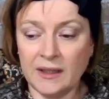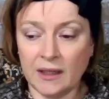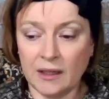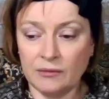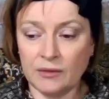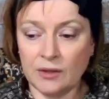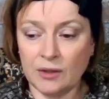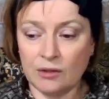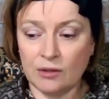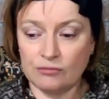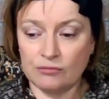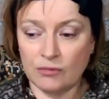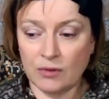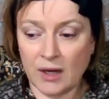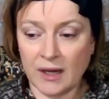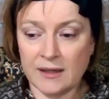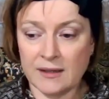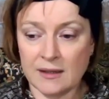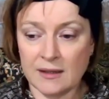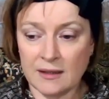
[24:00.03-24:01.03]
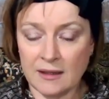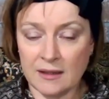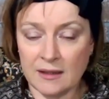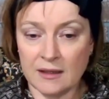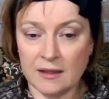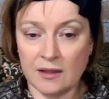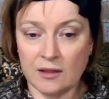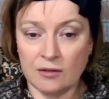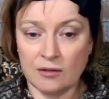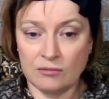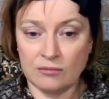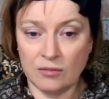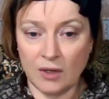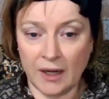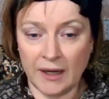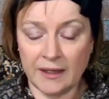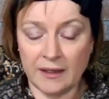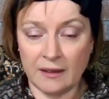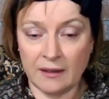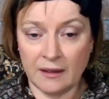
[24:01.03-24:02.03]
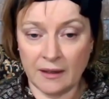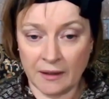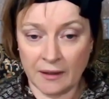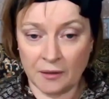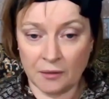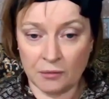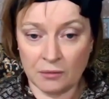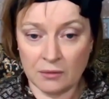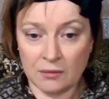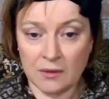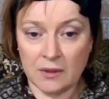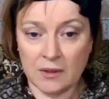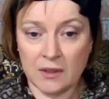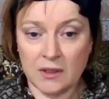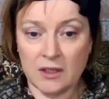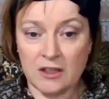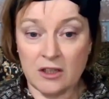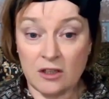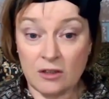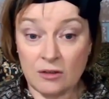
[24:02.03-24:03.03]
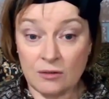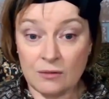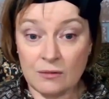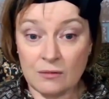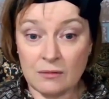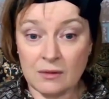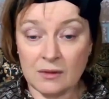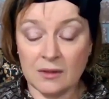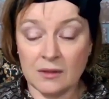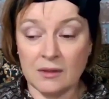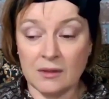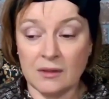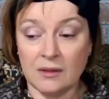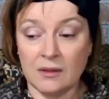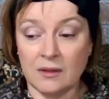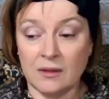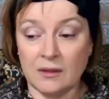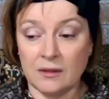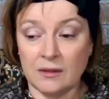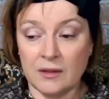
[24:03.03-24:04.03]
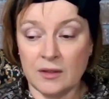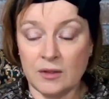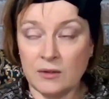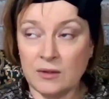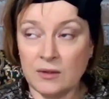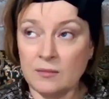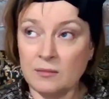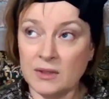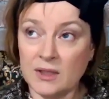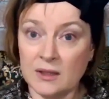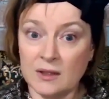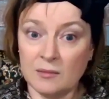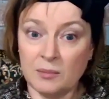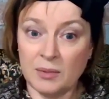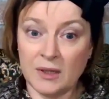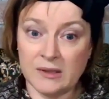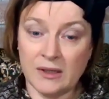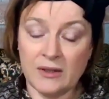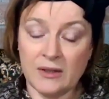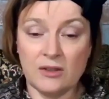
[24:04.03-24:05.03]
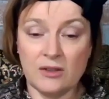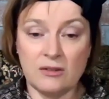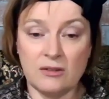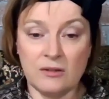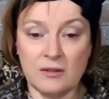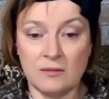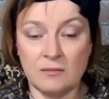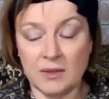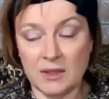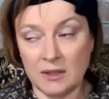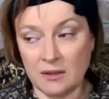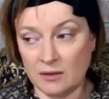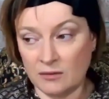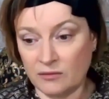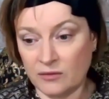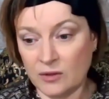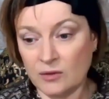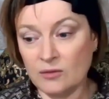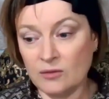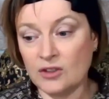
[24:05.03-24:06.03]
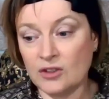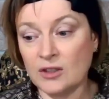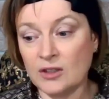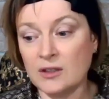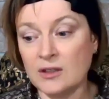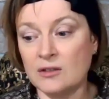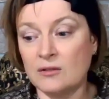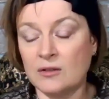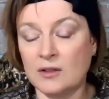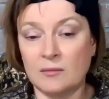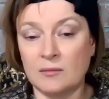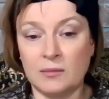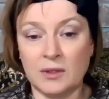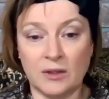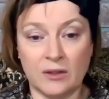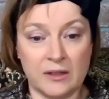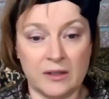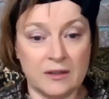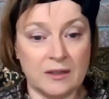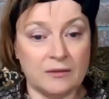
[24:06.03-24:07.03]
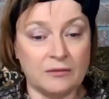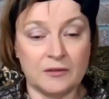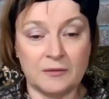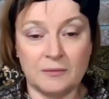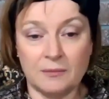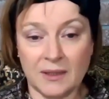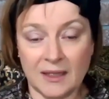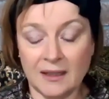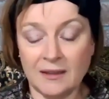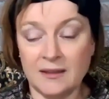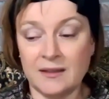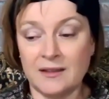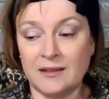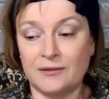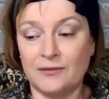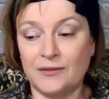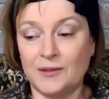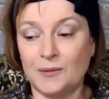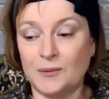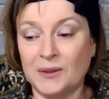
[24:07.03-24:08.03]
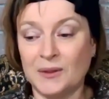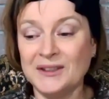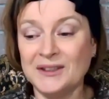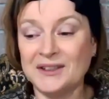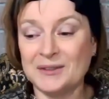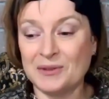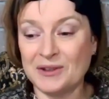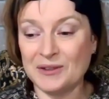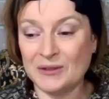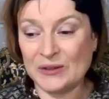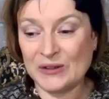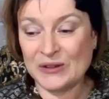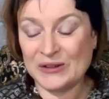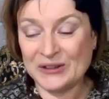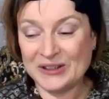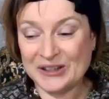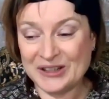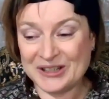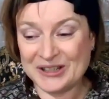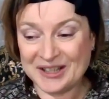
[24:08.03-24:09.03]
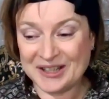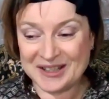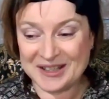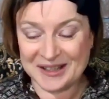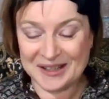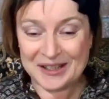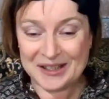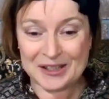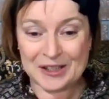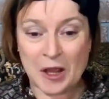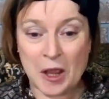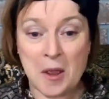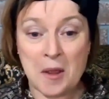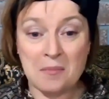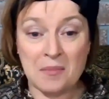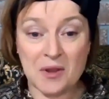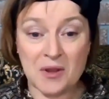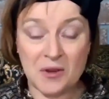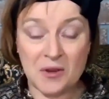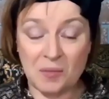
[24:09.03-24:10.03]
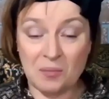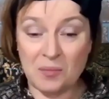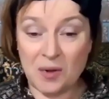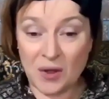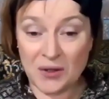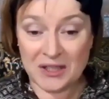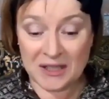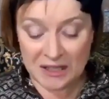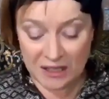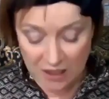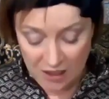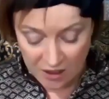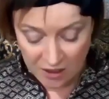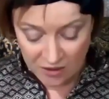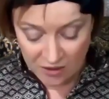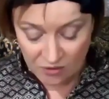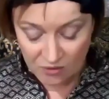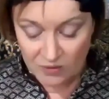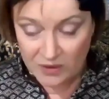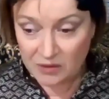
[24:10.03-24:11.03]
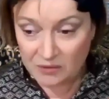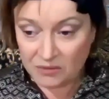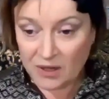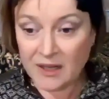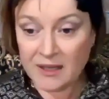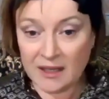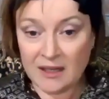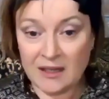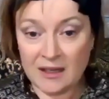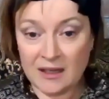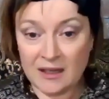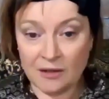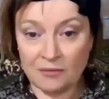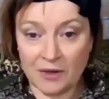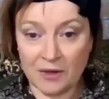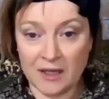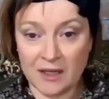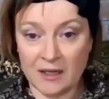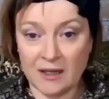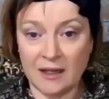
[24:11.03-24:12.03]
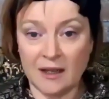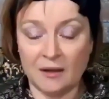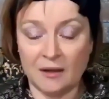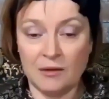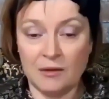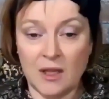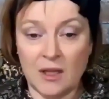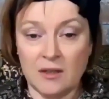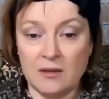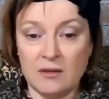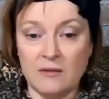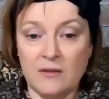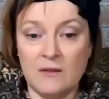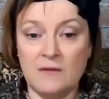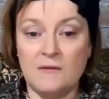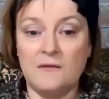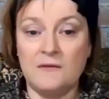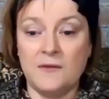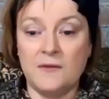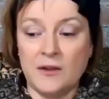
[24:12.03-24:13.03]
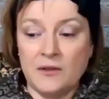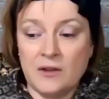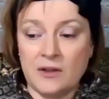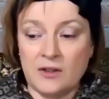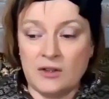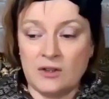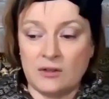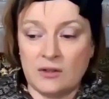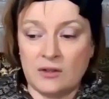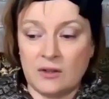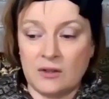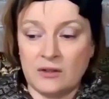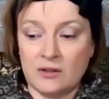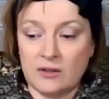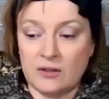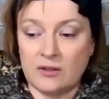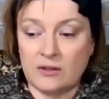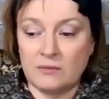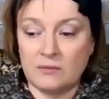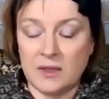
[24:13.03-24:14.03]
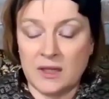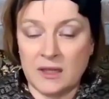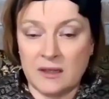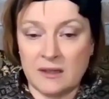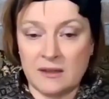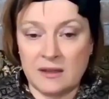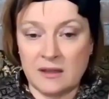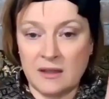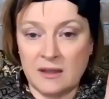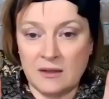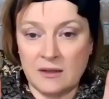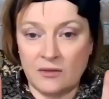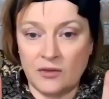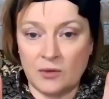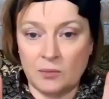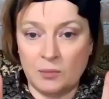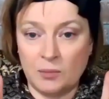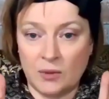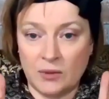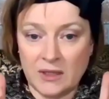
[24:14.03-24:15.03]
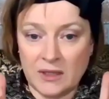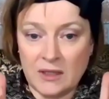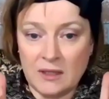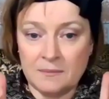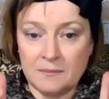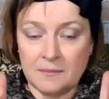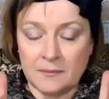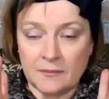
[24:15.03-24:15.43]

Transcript: ever right here, right now. You can be in the past, you can be in the future, you can be on a different planet if you want with your consciousness, but your body is always right here, right now. So if you focus your conscious awareness in on the body,